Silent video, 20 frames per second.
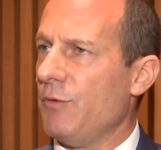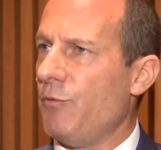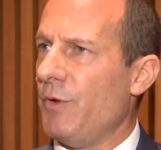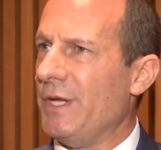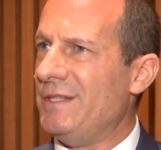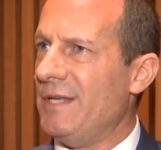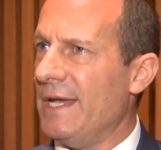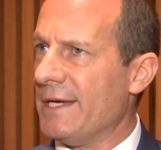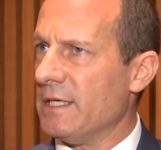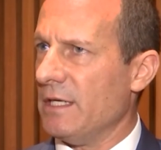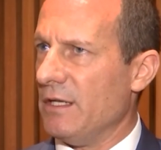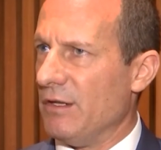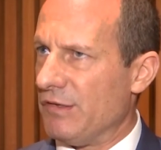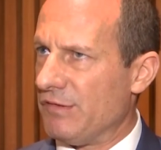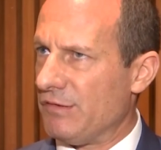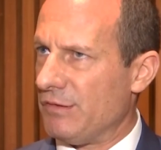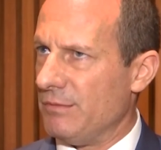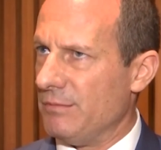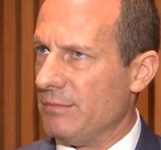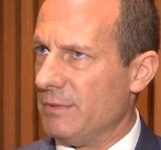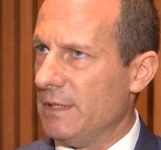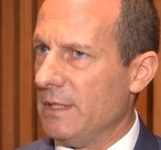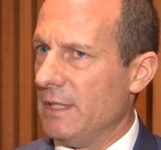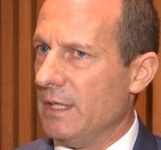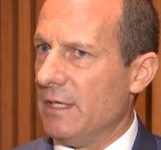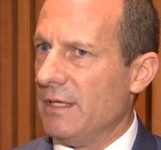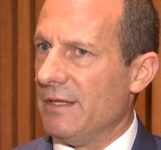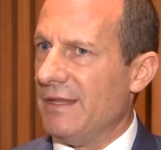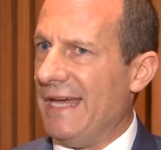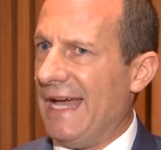ridiculous
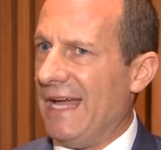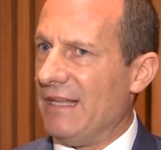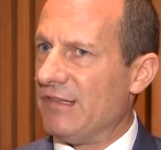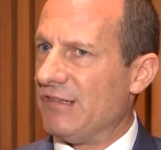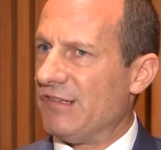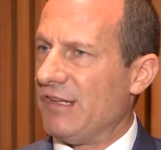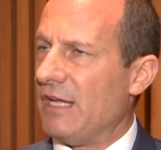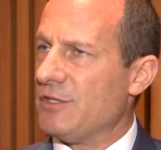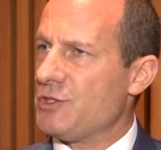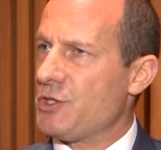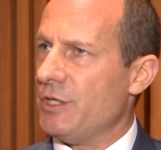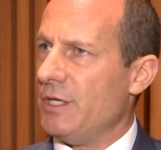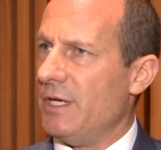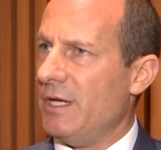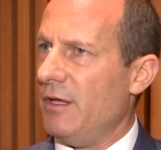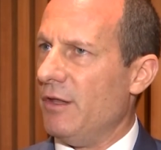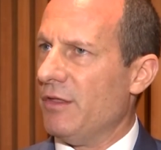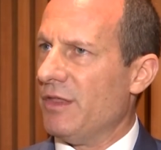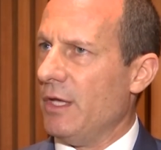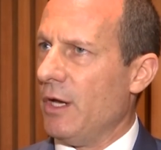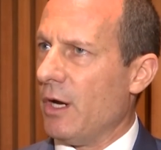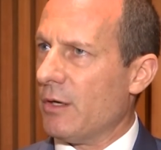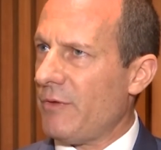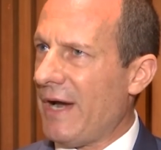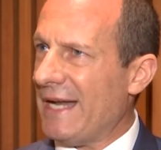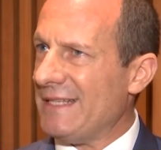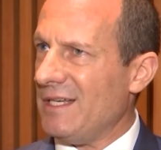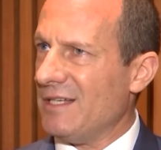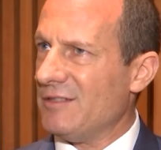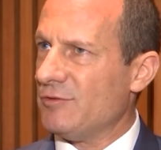that such a
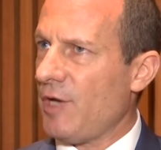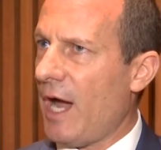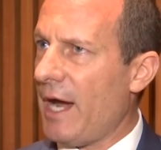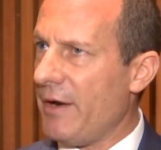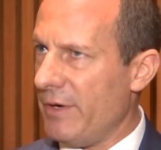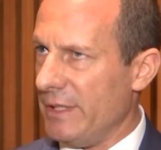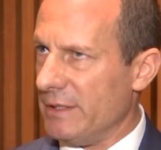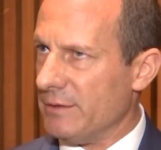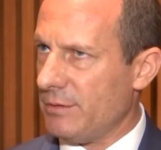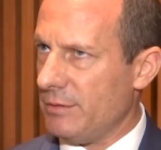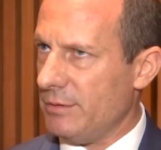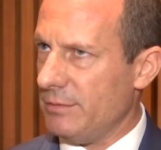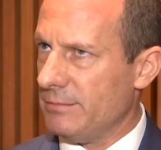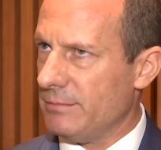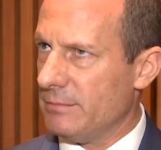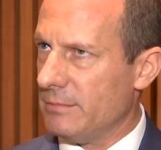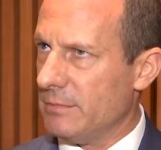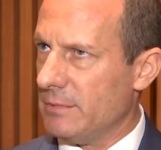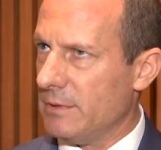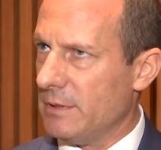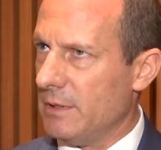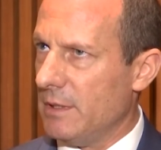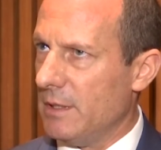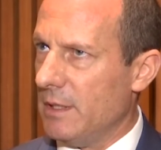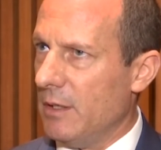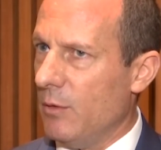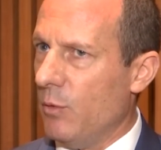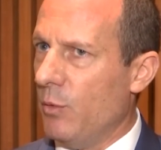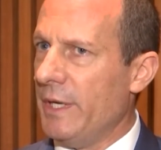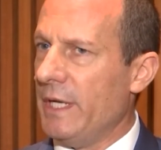theocratic tyrant
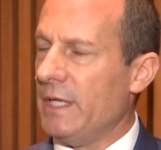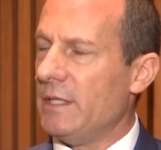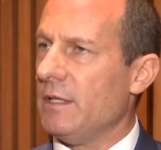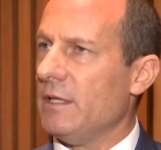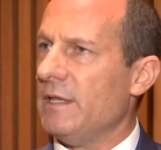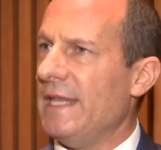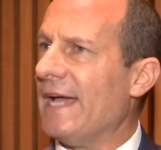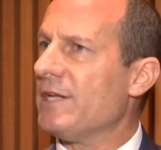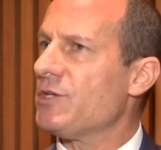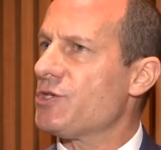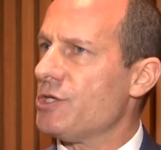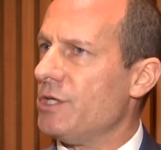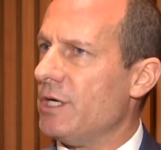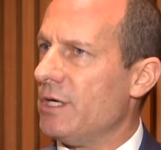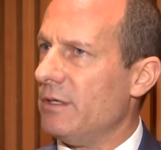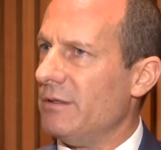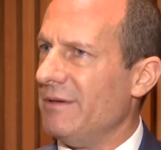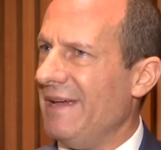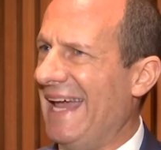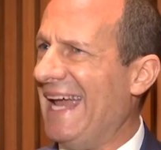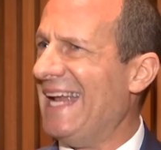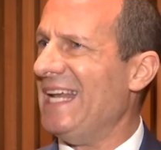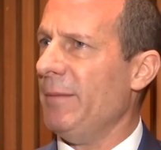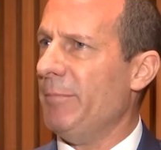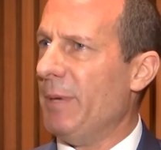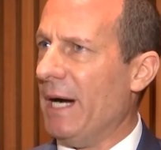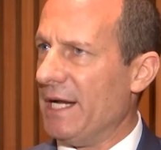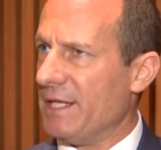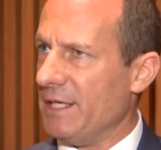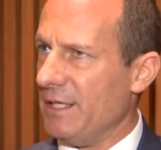will lecture
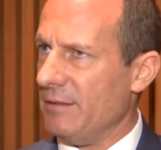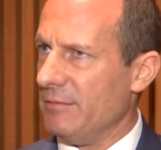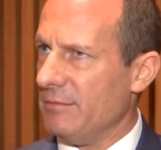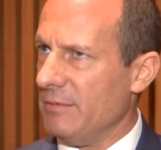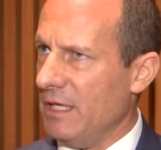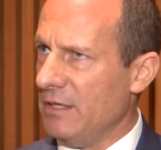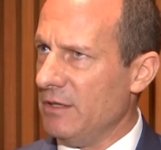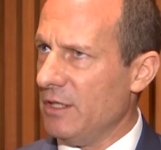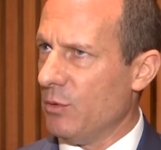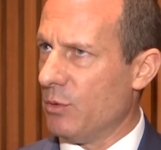anybody in the